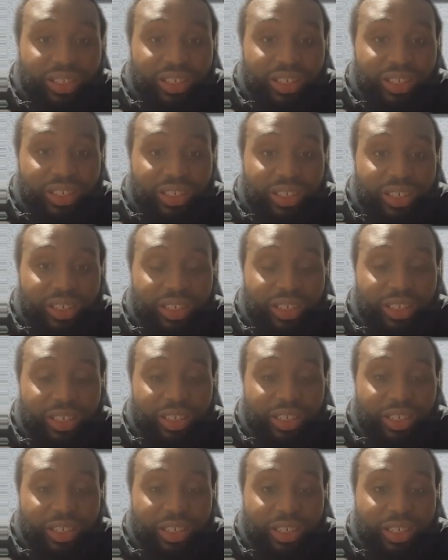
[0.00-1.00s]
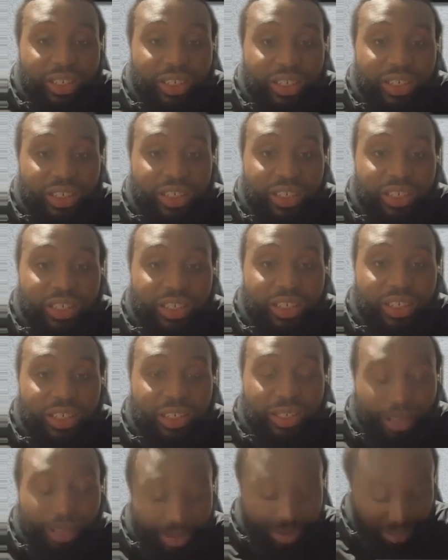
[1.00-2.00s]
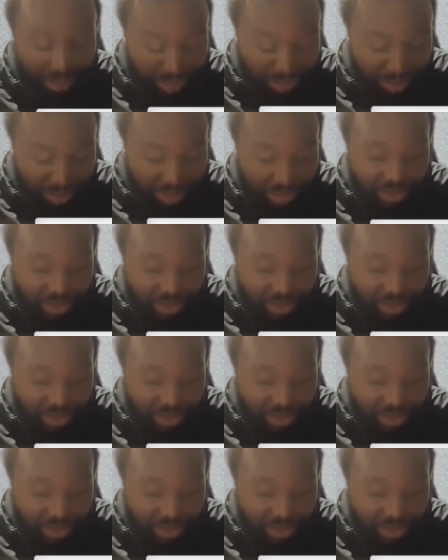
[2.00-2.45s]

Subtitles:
Um, from what I'm